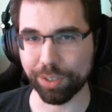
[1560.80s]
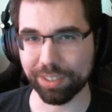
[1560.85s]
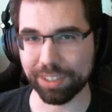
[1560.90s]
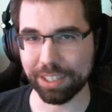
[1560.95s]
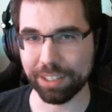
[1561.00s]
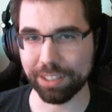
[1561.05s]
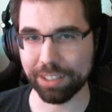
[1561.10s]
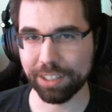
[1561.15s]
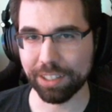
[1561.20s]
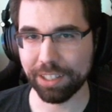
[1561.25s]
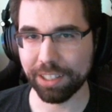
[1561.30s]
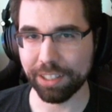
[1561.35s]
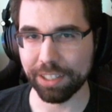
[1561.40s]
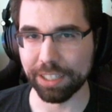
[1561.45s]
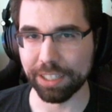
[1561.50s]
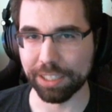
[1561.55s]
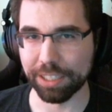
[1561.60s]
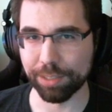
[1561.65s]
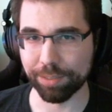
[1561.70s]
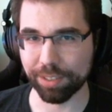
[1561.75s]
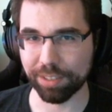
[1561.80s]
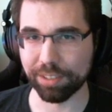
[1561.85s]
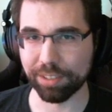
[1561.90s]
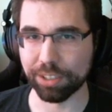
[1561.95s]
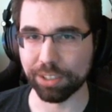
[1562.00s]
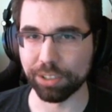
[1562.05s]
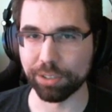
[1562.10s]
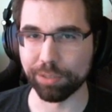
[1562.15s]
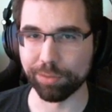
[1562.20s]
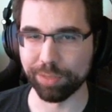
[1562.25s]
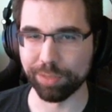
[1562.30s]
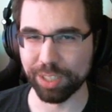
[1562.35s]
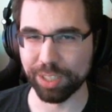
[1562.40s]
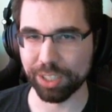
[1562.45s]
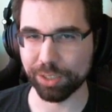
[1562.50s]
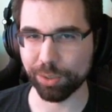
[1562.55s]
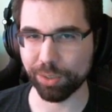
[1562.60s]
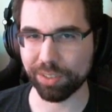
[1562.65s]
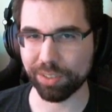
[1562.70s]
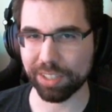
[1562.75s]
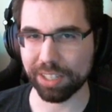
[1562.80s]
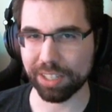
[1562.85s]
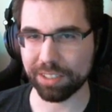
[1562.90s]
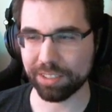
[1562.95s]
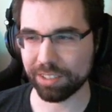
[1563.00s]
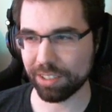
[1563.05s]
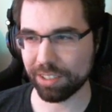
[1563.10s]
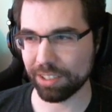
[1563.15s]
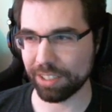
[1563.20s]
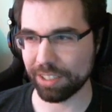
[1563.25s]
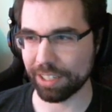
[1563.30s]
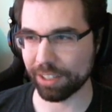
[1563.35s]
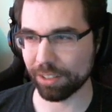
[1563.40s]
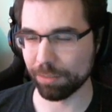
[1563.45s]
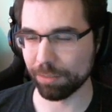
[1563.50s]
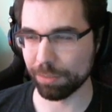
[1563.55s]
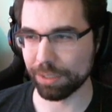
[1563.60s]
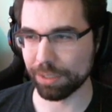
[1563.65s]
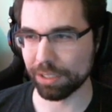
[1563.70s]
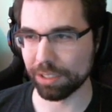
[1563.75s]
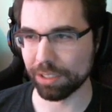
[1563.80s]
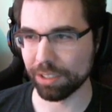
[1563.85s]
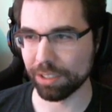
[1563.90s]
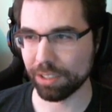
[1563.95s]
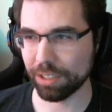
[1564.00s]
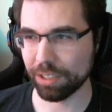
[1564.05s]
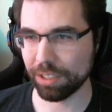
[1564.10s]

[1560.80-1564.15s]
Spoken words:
on. It gives us a good vehicle set that can be